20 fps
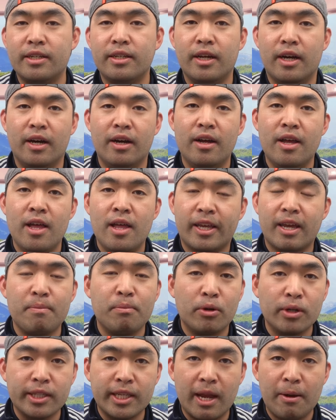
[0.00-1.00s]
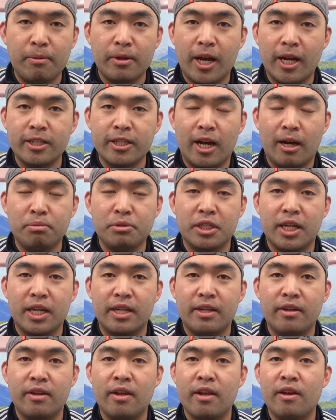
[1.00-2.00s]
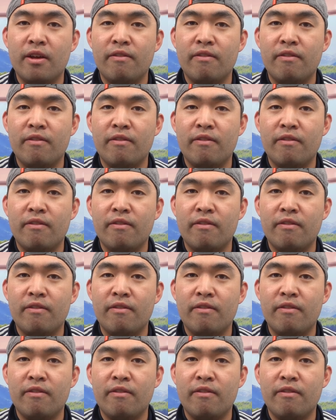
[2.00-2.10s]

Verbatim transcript: the gimbal stabilizer option,